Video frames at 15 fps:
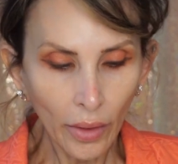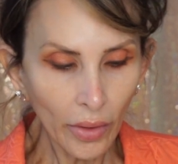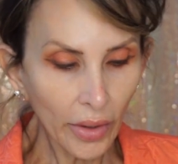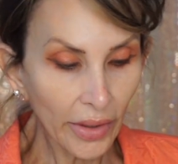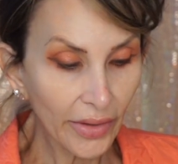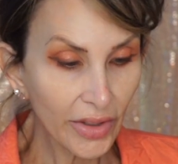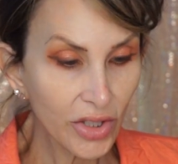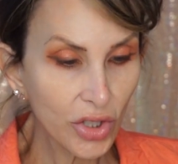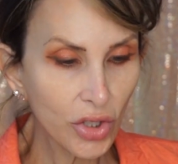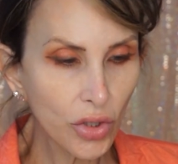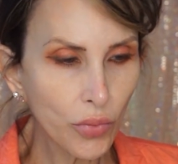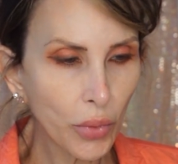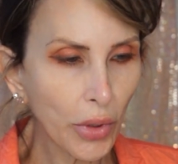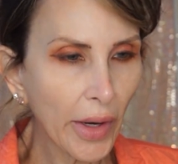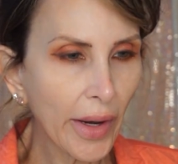All right, let's
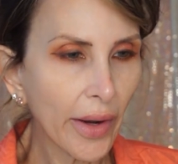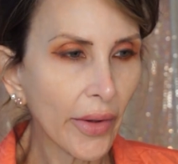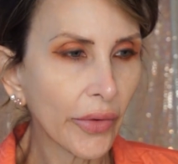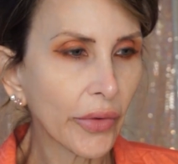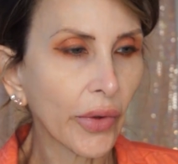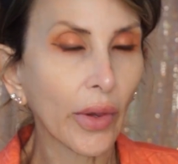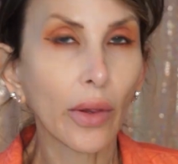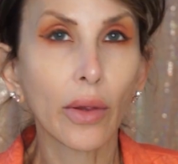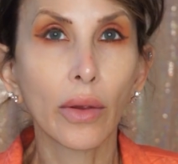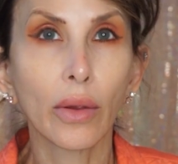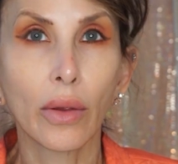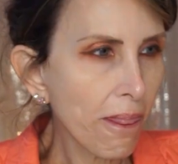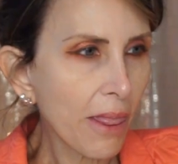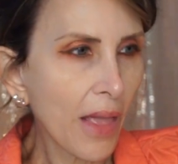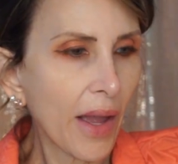do brows.
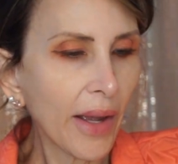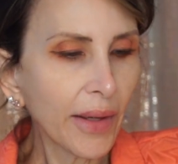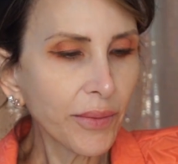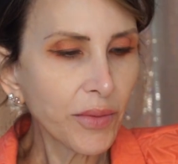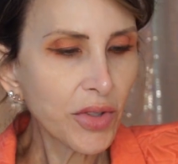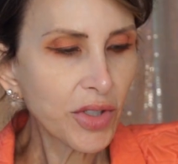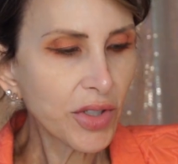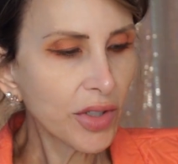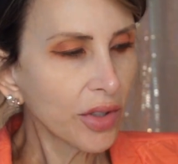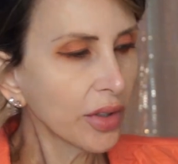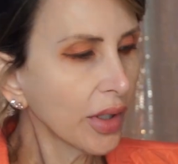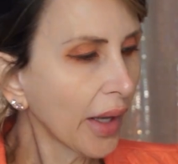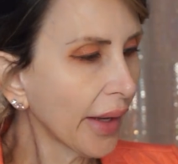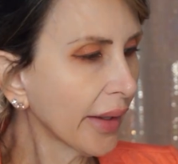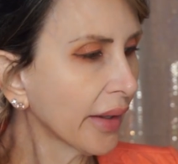I'm still
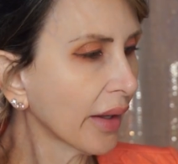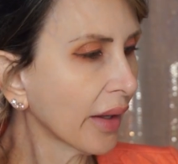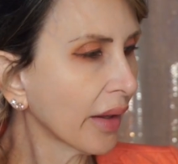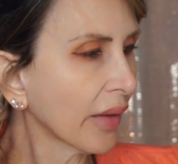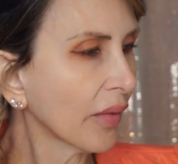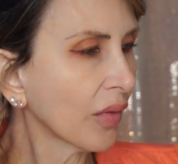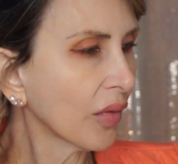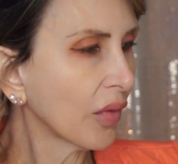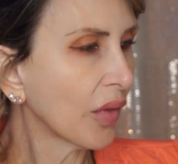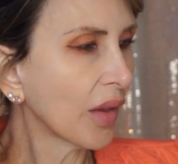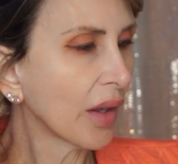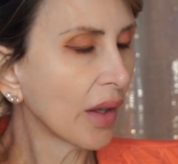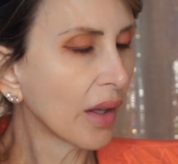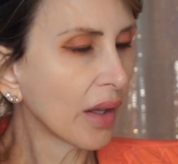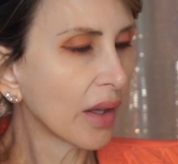liking
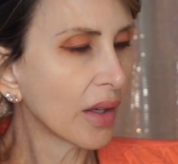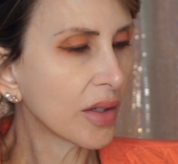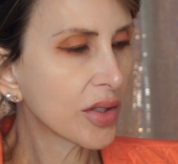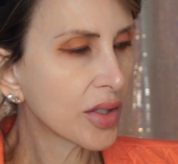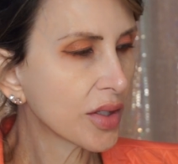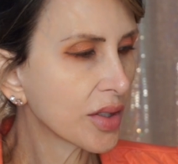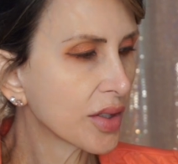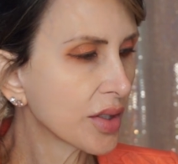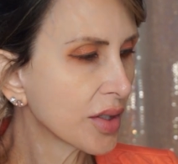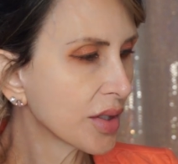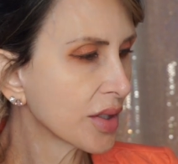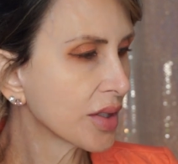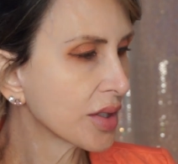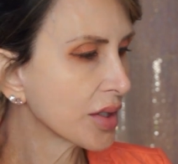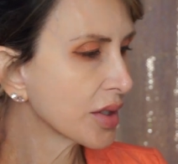the
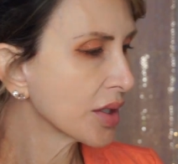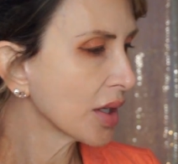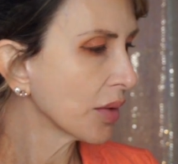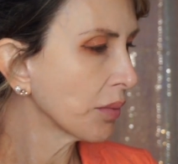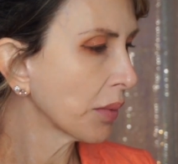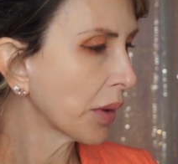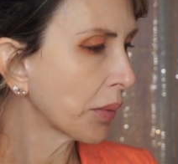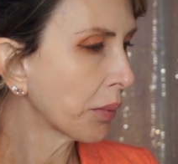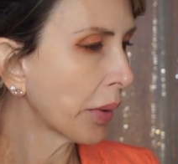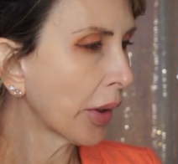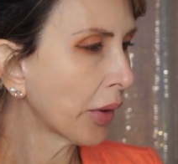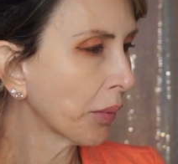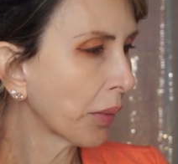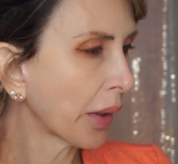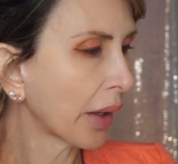Sigma
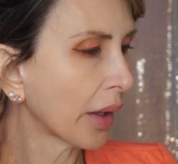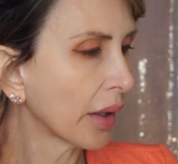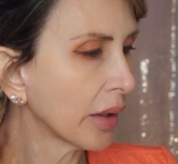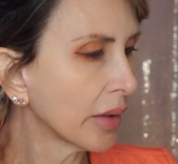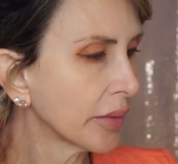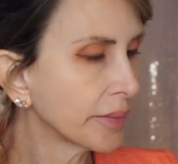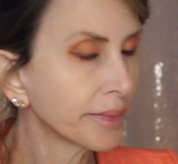pomade.